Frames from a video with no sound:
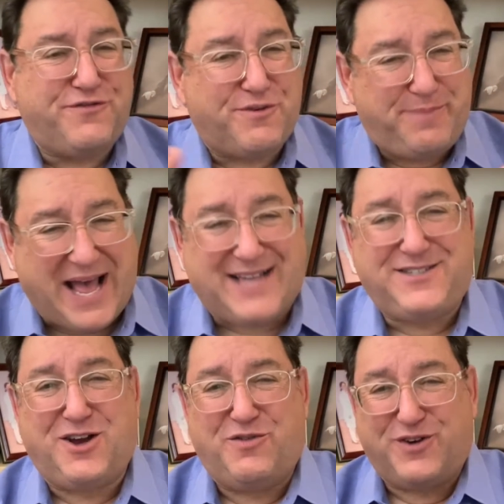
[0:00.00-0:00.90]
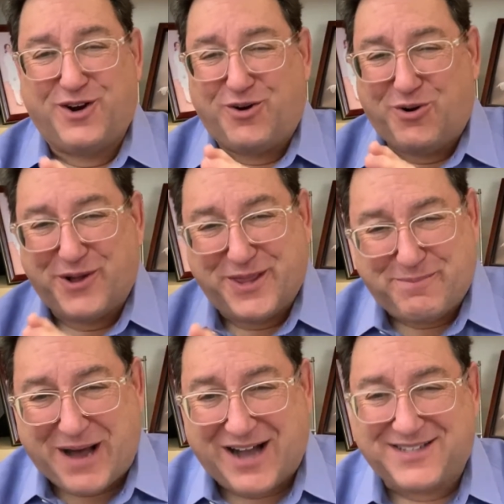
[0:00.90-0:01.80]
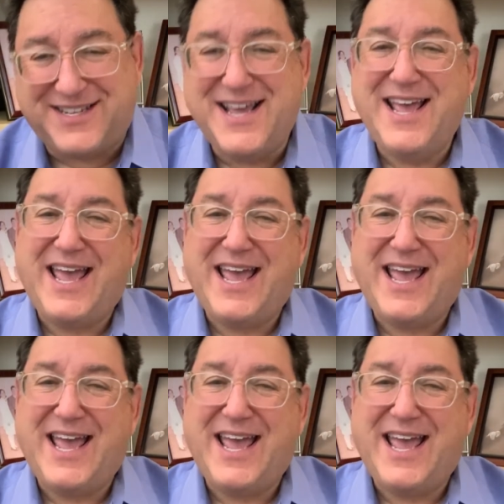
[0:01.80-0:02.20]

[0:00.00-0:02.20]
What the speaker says: for Passover on the box.